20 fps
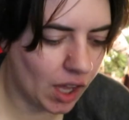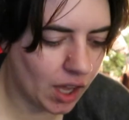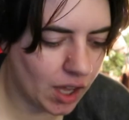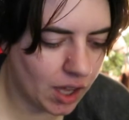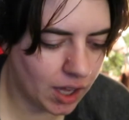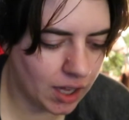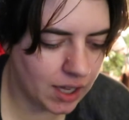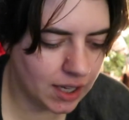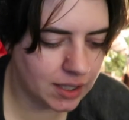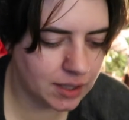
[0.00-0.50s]

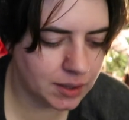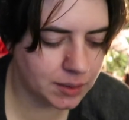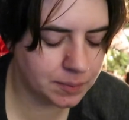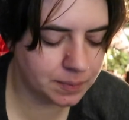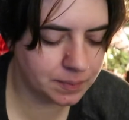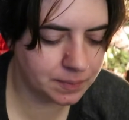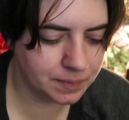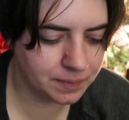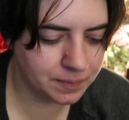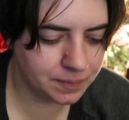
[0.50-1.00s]

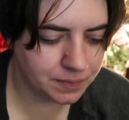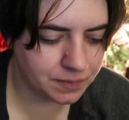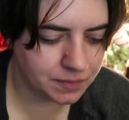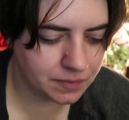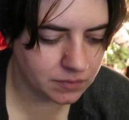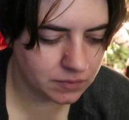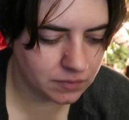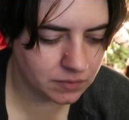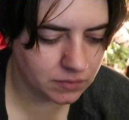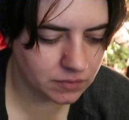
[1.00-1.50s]
Um,
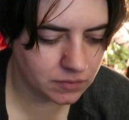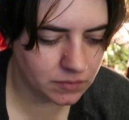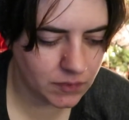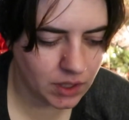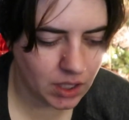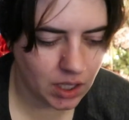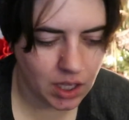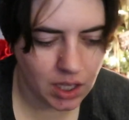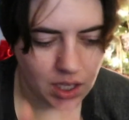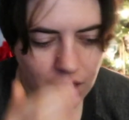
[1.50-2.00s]

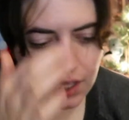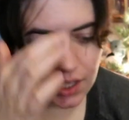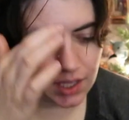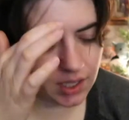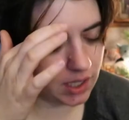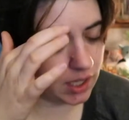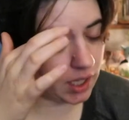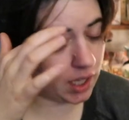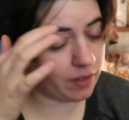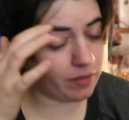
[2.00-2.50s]

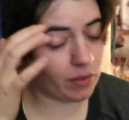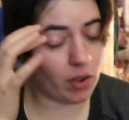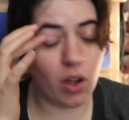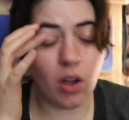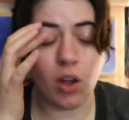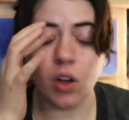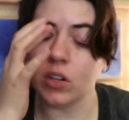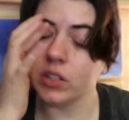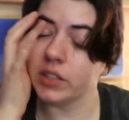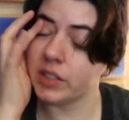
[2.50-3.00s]
I've
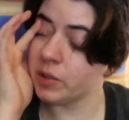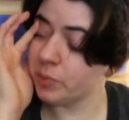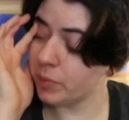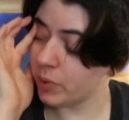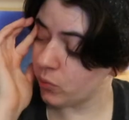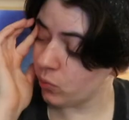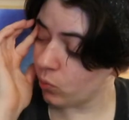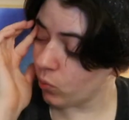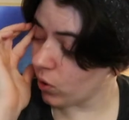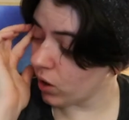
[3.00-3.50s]
also
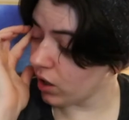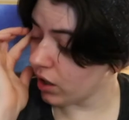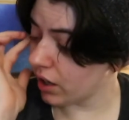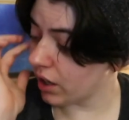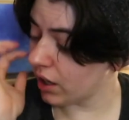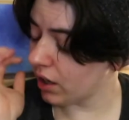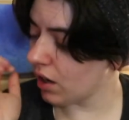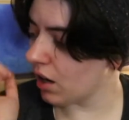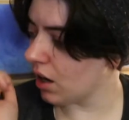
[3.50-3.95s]
been working